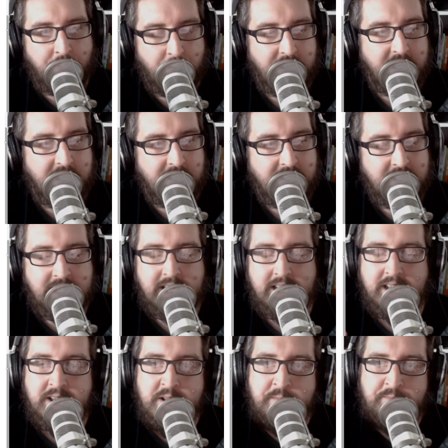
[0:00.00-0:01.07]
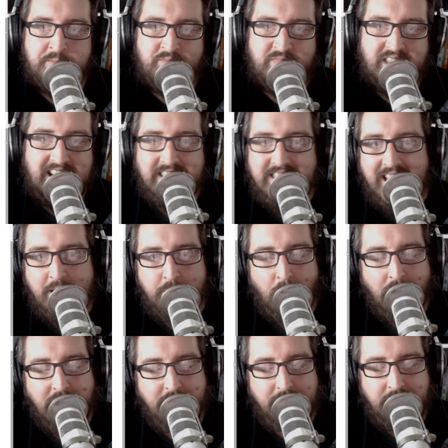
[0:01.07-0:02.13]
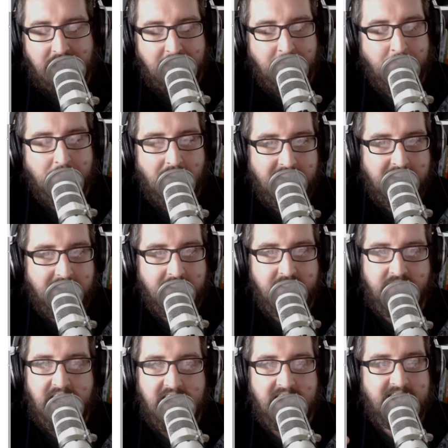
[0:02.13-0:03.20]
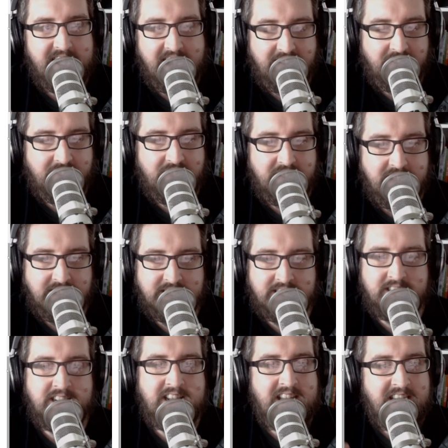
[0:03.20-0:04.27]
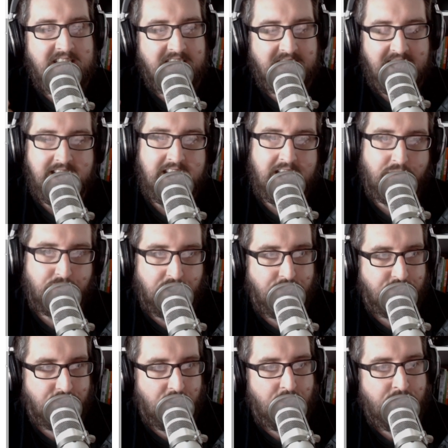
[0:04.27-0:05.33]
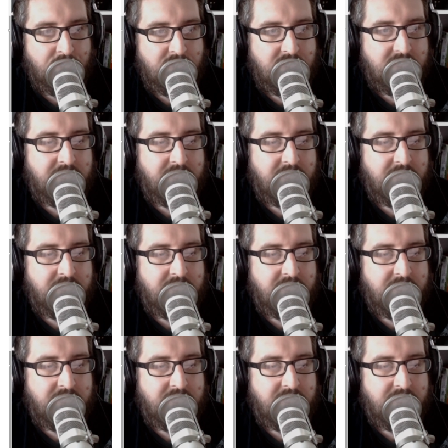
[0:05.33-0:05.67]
Ring. At that point, in my kind of headcanon for this, Gandalf goes off.